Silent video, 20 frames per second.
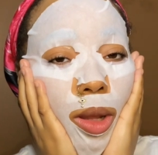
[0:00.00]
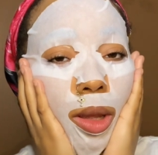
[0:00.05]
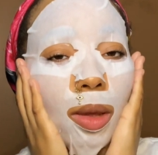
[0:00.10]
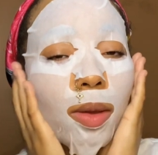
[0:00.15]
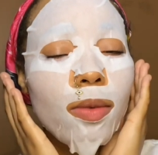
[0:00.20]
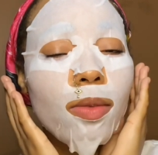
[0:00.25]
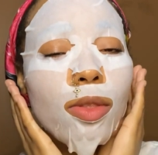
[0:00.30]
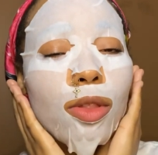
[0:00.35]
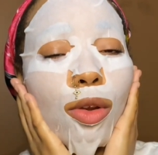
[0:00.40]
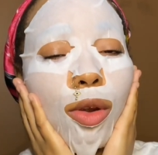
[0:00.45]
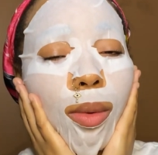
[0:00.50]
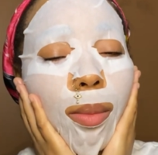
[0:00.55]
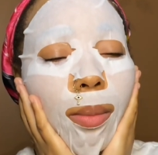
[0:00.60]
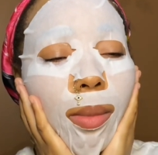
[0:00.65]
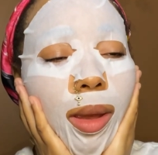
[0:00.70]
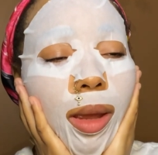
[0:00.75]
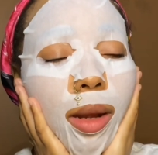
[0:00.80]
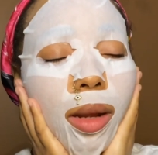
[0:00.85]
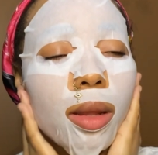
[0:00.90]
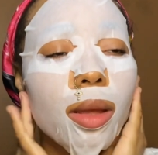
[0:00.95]
leave the
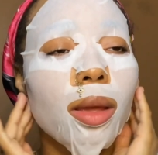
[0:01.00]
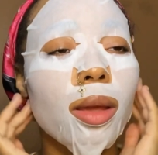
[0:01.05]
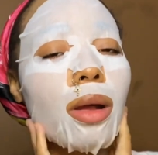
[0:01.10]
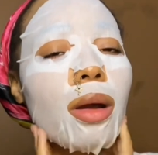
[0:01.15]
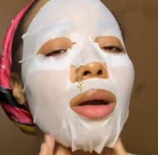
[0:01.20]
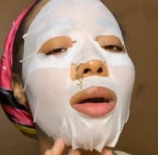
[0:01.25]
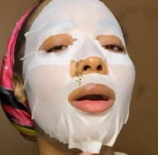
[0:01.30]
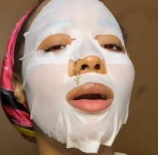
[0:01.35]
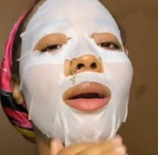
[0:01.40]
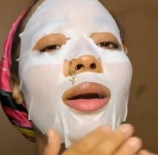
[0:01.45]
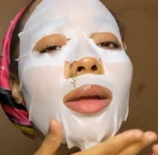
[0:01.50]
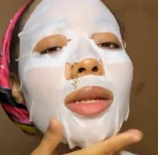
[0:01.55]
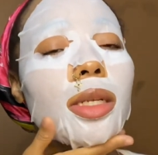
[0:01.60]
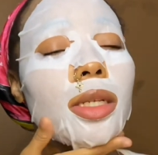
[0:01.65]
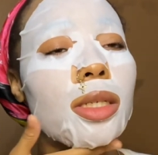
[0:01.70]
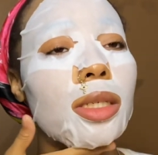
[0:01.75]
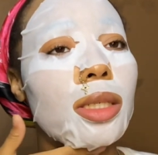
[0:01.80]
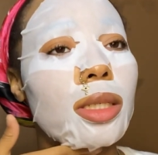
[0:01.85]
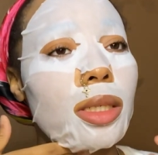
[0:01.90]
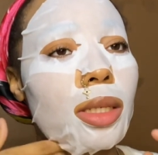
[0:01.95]
remaining on your
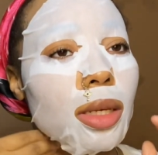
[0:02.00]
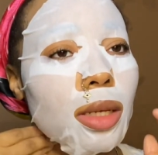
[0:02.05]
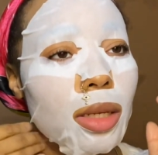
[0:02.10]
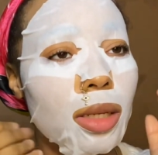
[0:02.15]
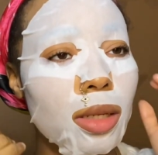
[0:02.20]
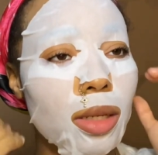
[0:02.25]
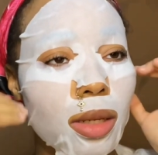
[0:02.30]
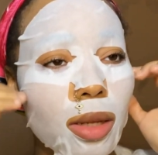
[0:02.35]
skin.